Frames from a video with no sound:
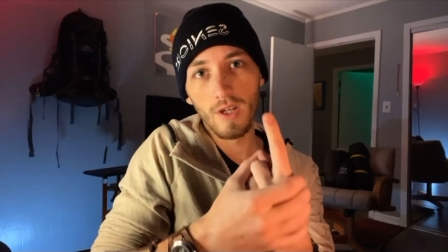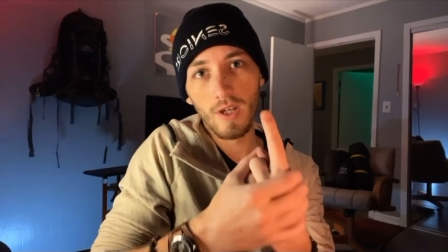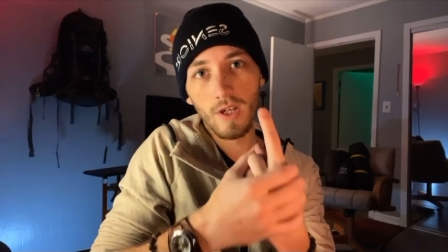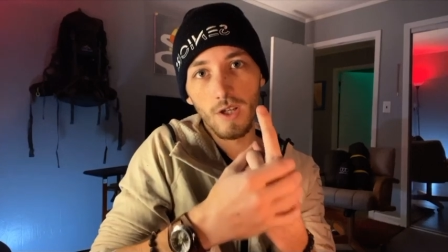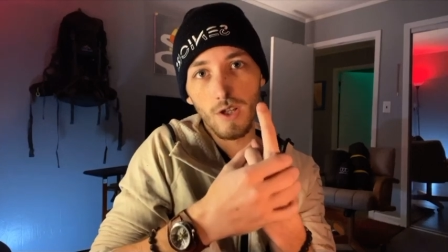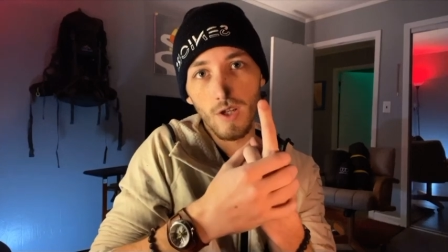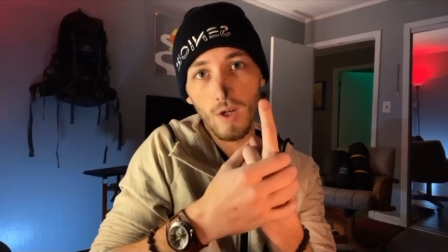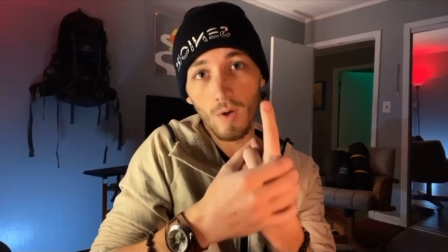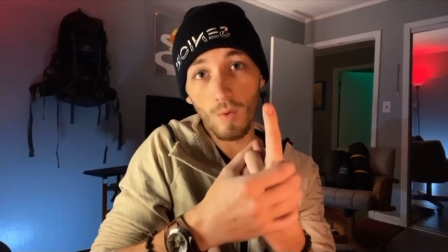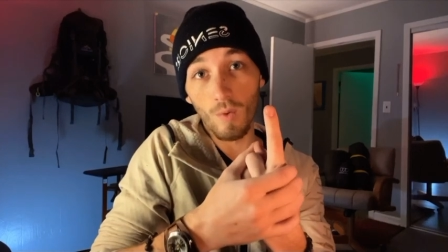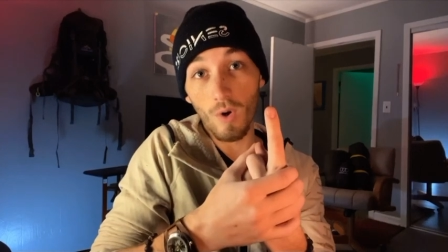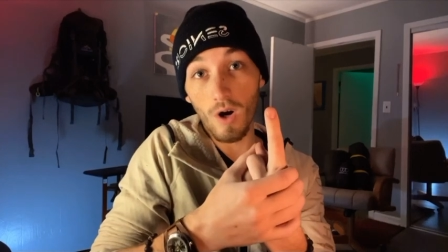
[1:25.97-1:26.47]

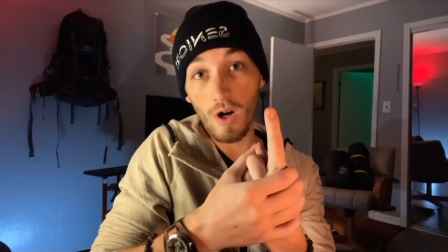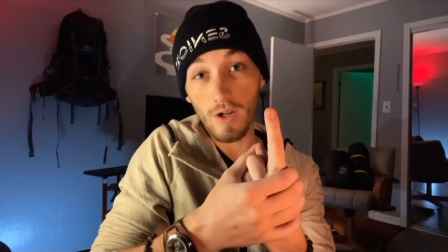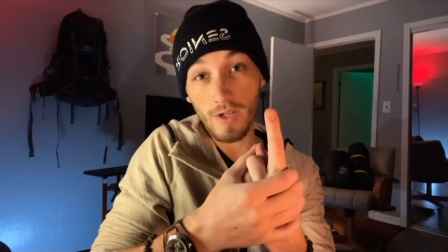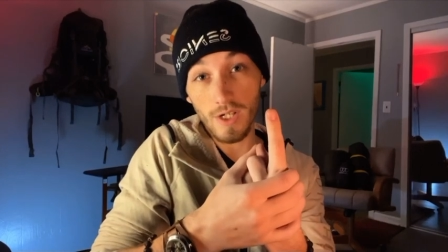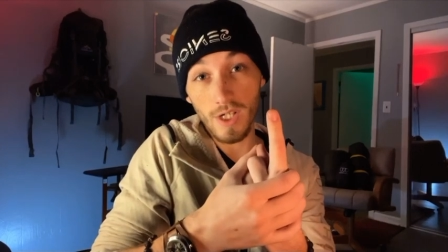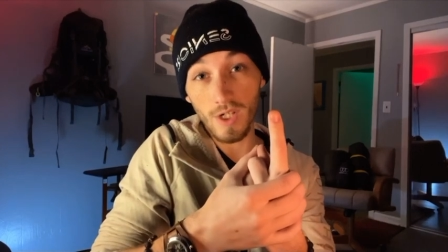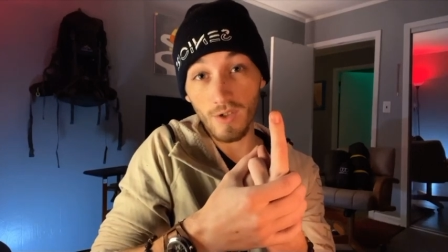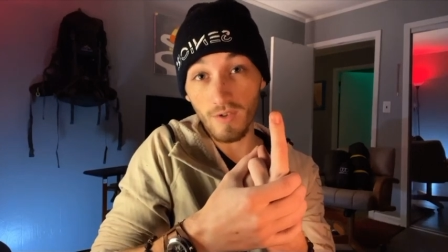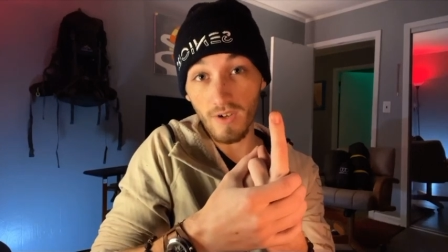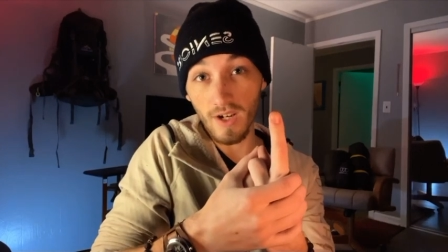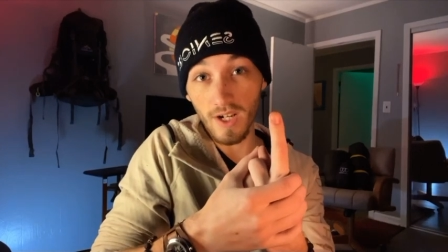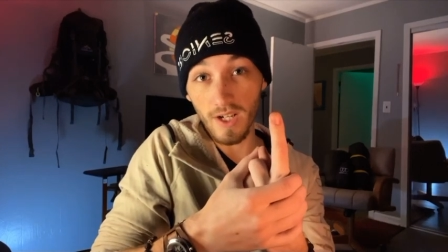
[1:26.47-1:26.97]
you're
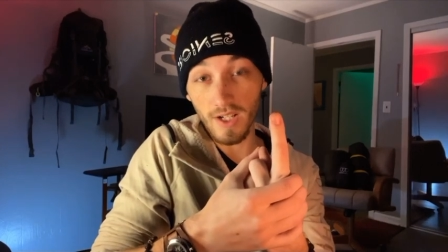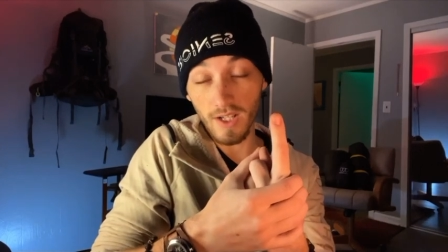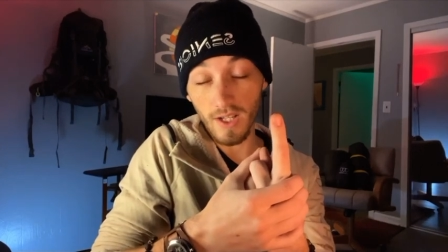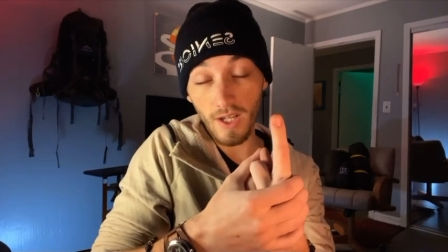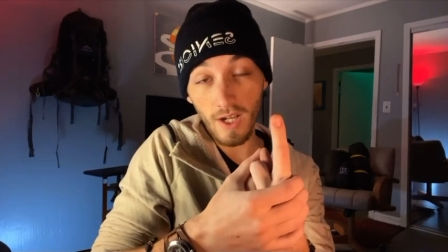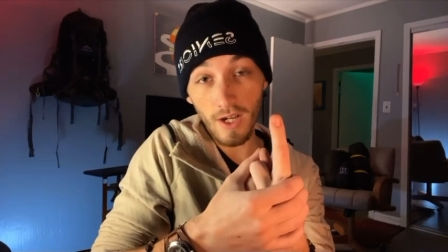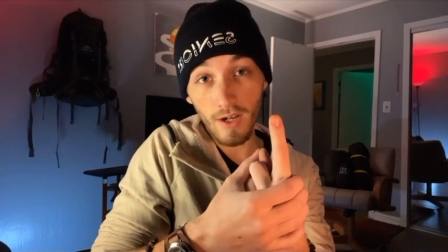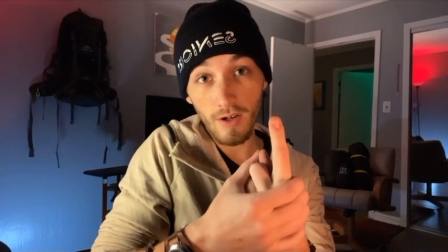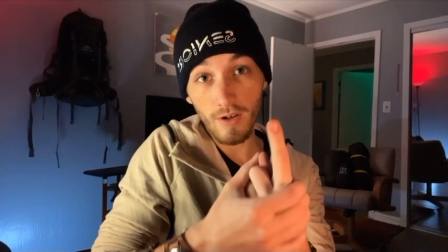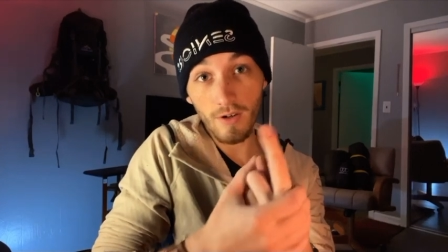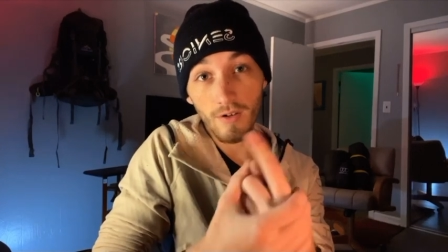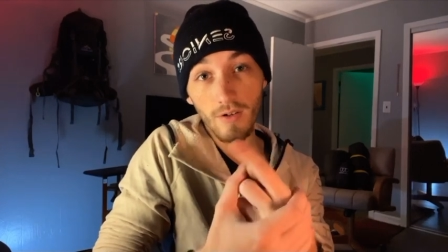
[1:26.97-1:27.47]
watching right
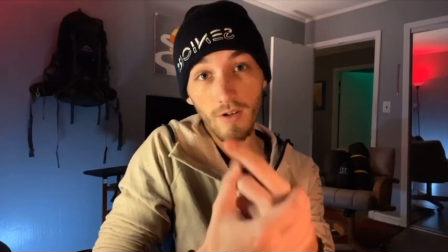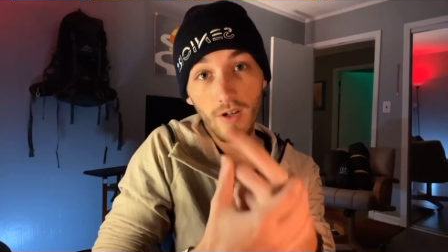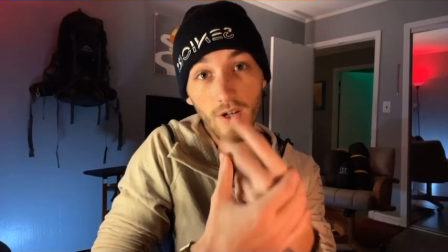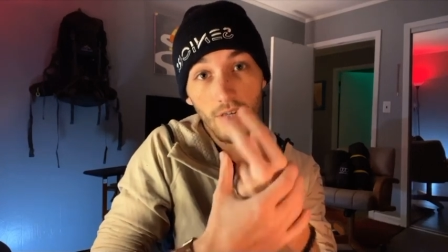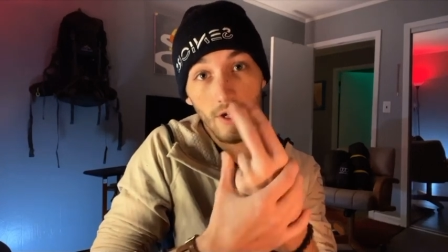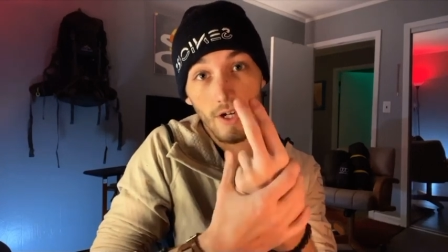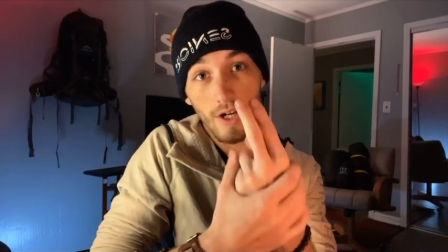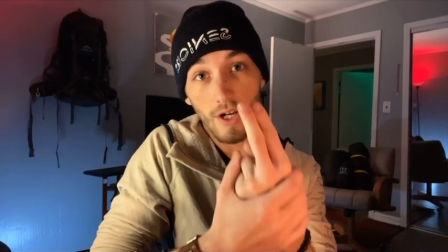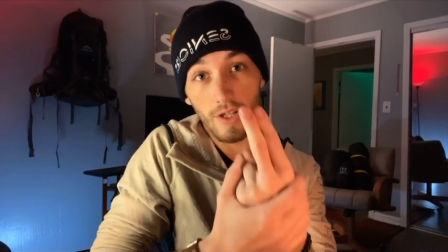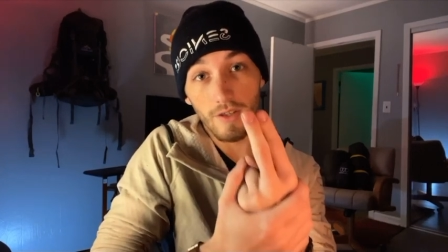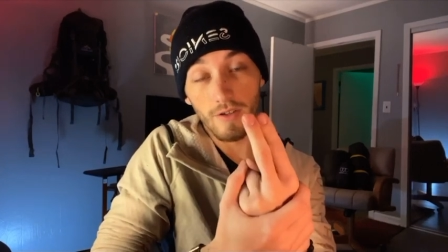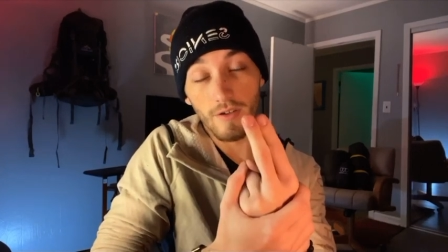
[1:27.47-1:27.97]
now,
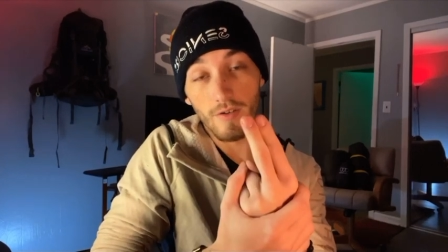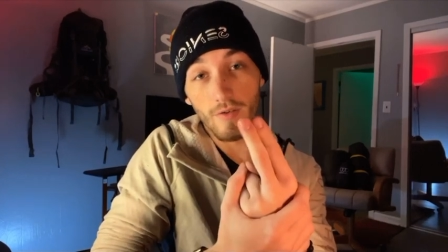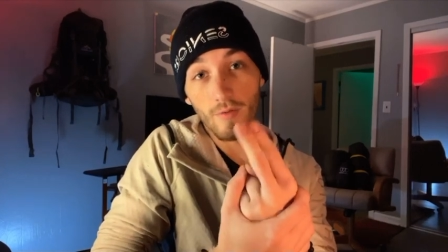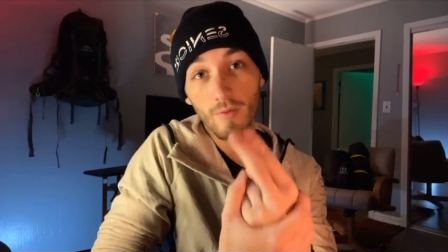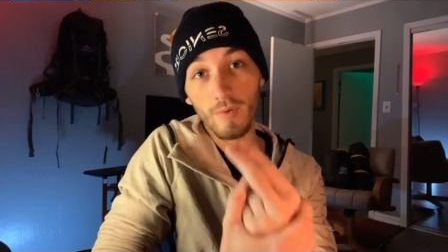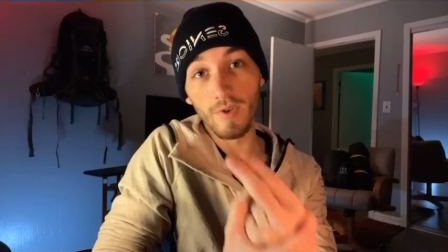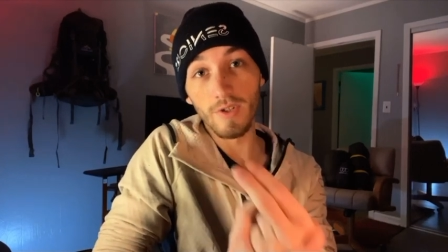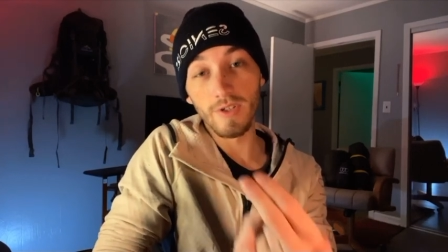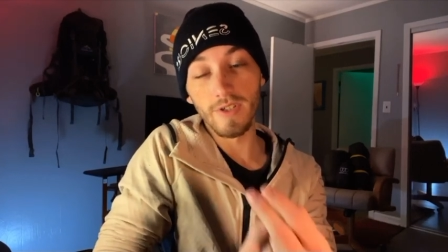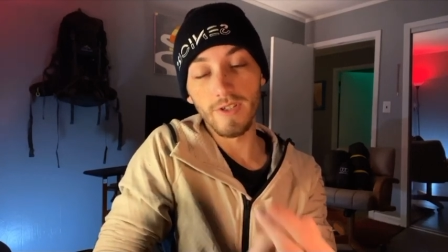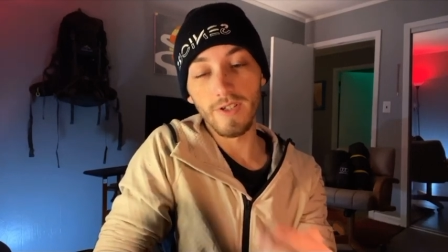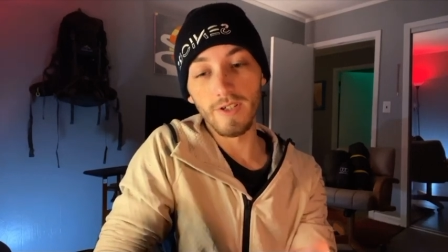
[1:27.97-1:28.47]
another
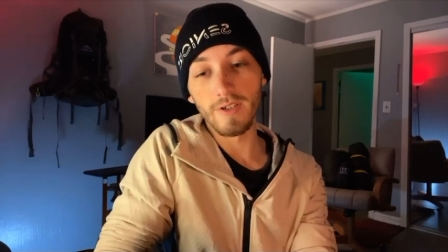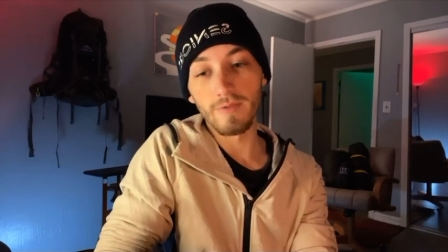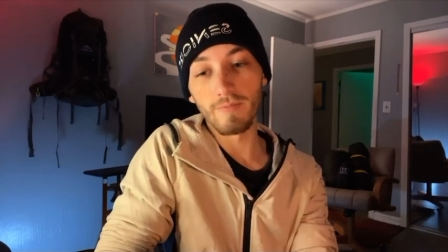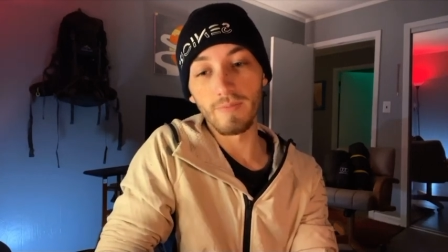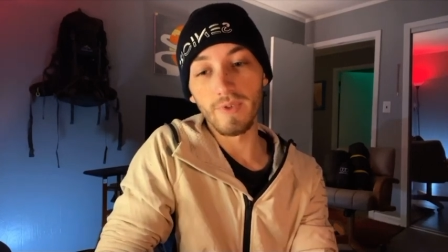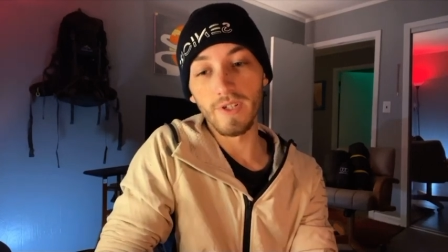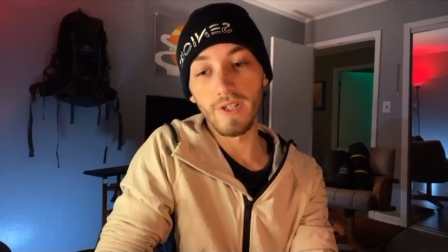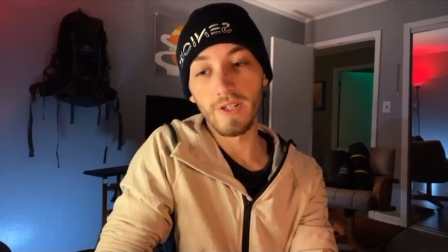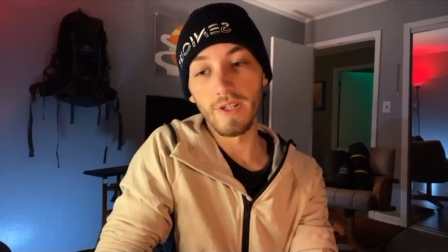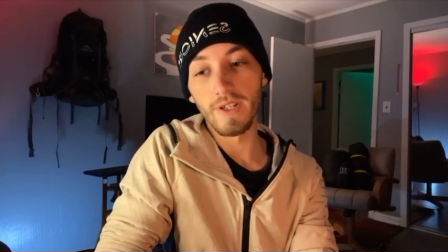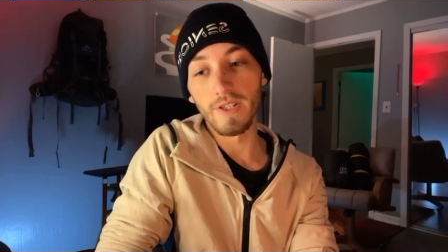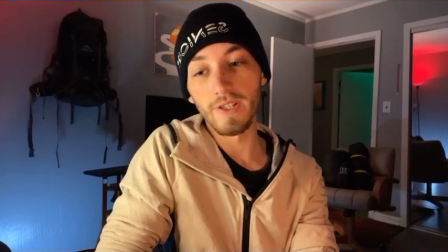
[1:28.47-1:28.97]
one is gonna
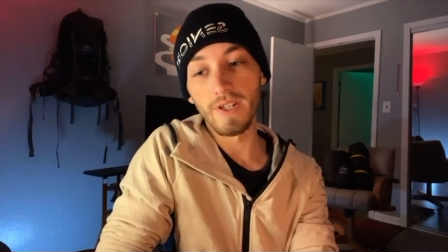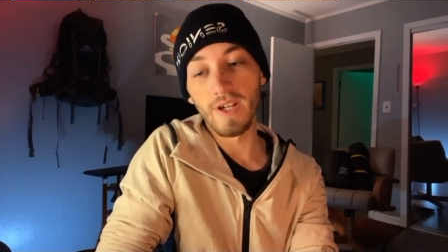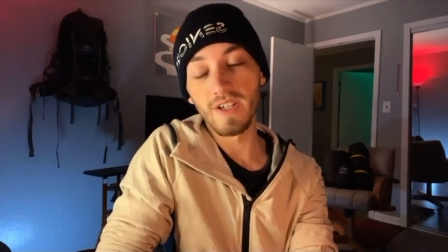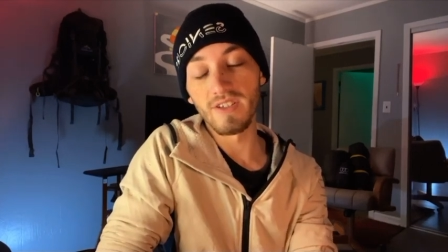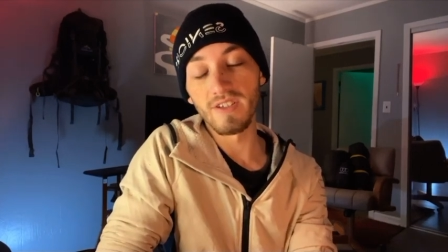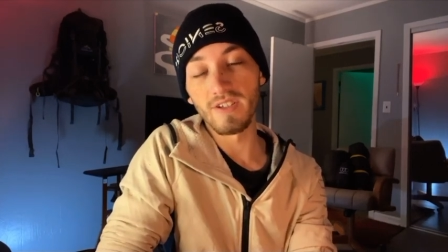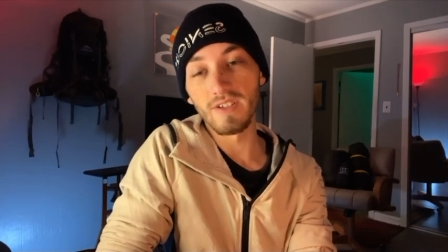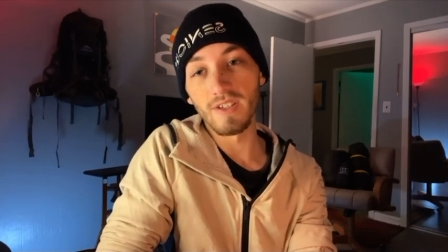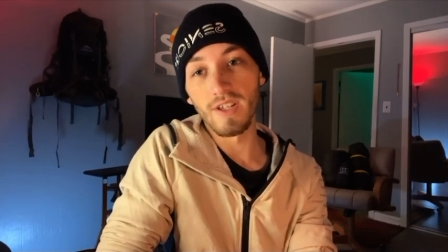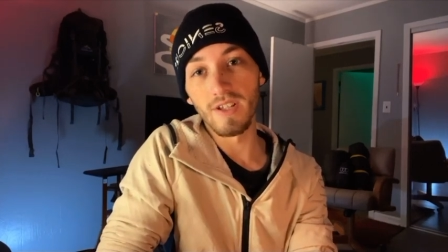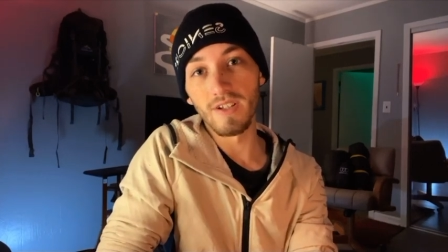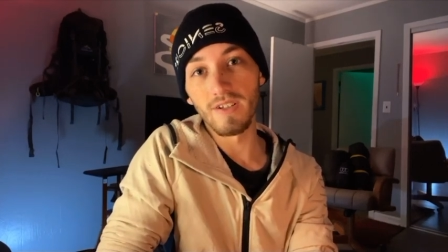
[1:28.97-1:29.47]
be
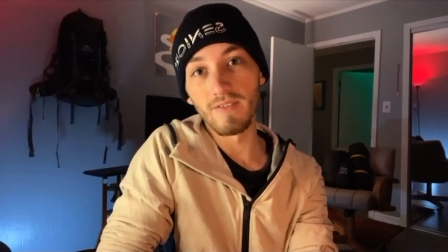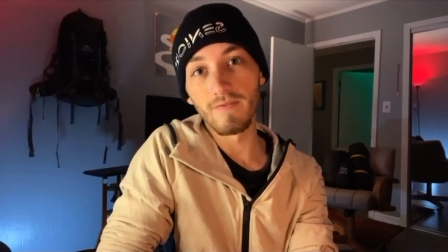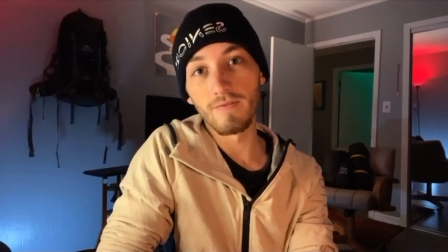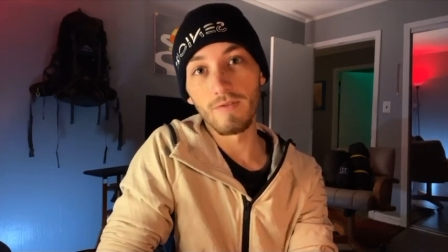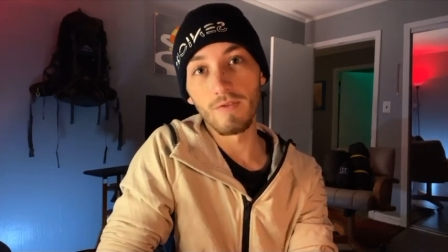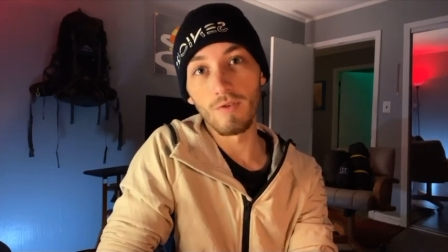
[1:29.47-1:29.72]
designated